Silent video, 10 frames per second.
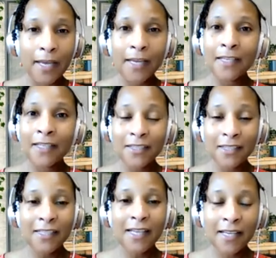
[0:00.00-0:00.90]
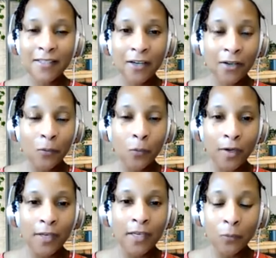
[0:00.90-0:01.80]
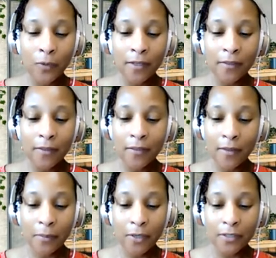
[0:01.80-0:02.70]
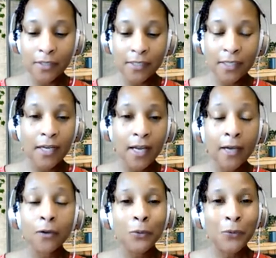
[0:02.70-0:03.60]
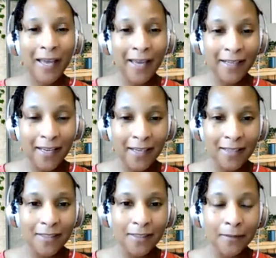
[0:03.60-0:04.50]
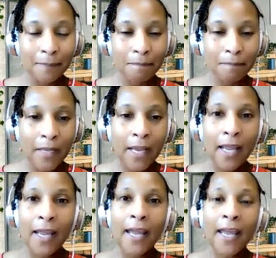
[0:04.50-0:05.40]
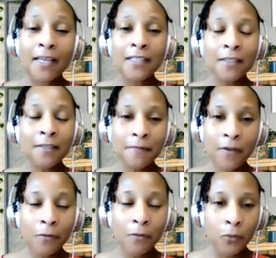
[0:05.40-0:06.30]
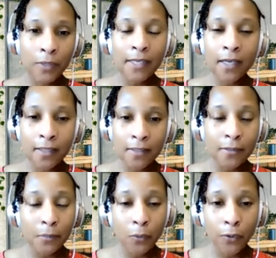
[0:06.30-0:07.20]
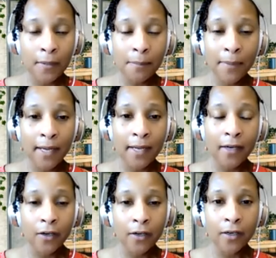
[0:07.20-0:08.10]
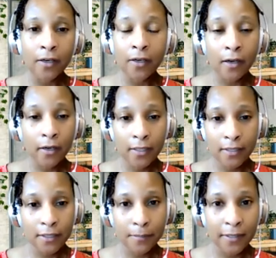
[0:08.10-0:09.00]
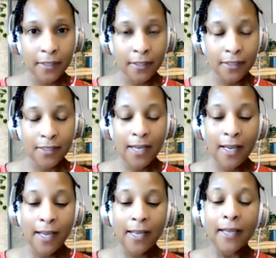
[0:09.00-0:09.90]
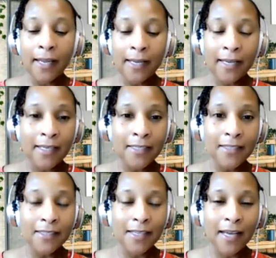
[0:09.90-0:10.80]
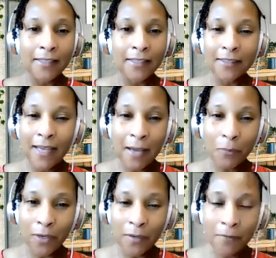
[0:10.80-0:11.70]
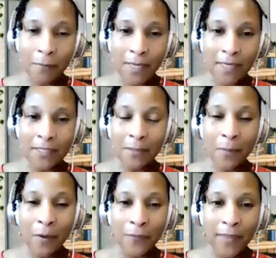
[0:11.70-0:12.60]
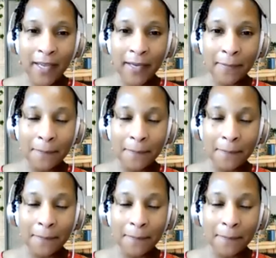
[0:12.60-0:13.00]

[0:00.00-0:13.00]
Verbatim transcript: Initially, I started working with the person uh, who had cancer, and she felt really unsupported by her her husband, and uh, got more information about that